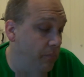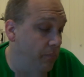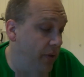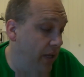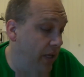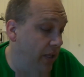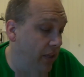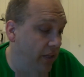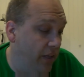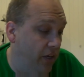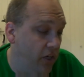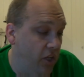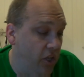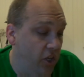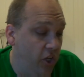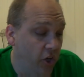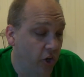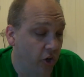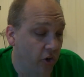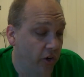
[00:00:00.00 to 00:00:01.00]
pickling,
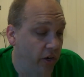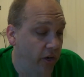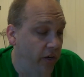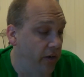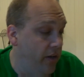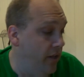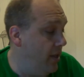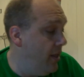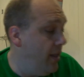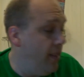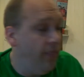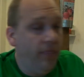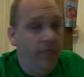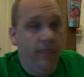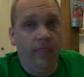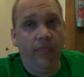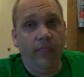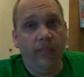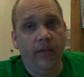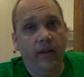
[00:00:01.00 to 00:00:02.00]
curing.
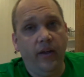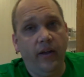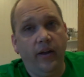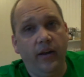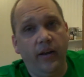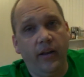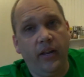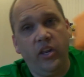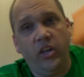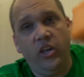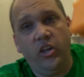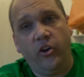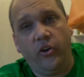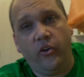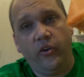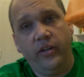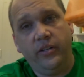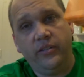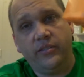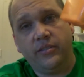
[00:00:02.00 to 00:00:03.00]

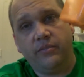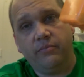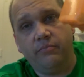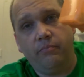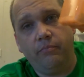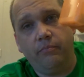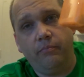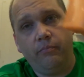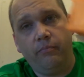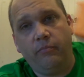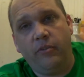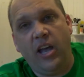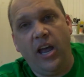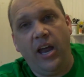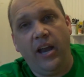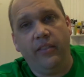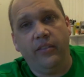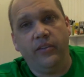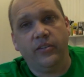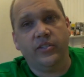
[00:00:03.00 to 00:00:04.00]
Curing's
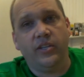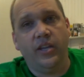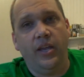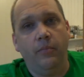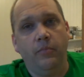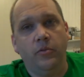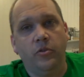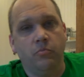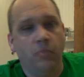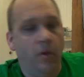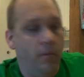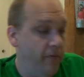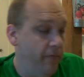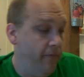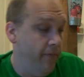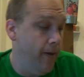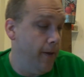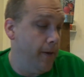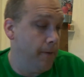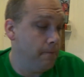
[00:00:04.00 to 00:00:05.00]
kind of the same as
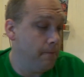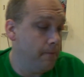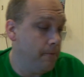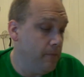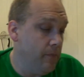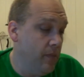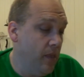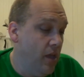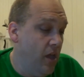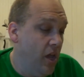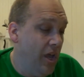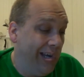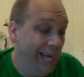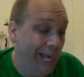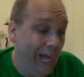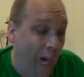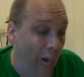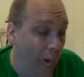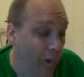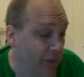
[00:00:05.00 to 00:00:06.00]
mummifying.
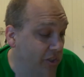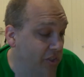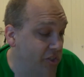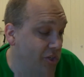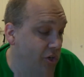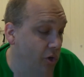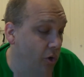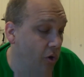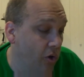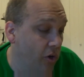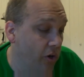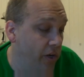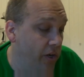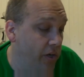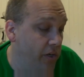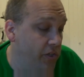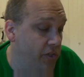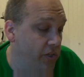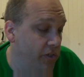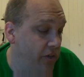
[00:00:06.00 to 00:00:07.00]
Cold
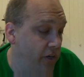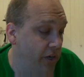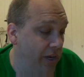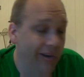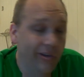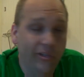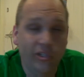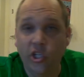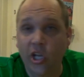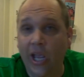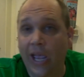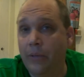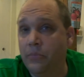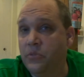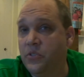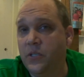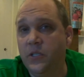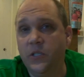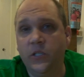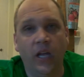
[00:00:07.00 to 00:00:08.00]
storage,
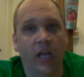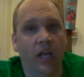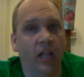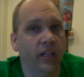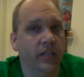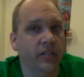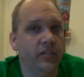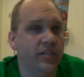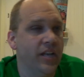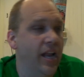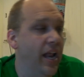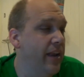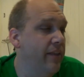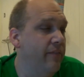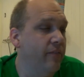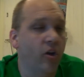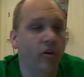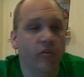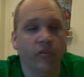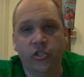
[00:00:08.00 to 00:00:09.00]
jams and jellies, and I didn't
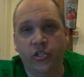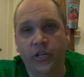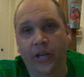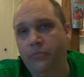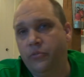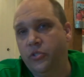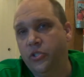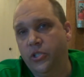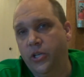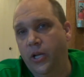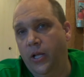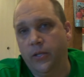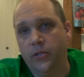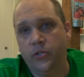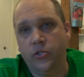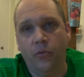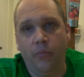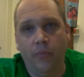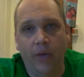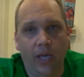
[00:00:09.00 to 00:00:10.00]
even go over jams and
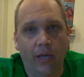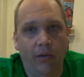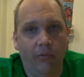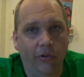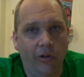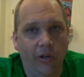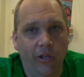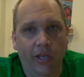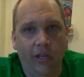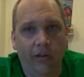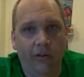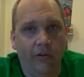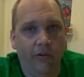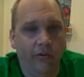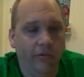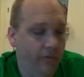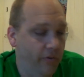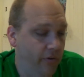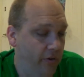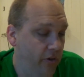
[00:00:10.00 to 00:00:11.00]
jellies you make when you get your
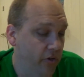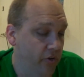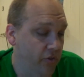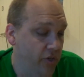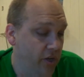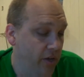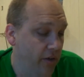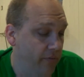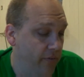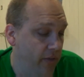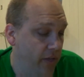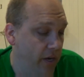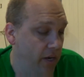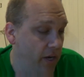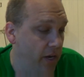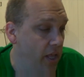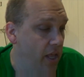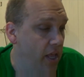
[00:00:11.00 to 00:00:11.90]
stuff in.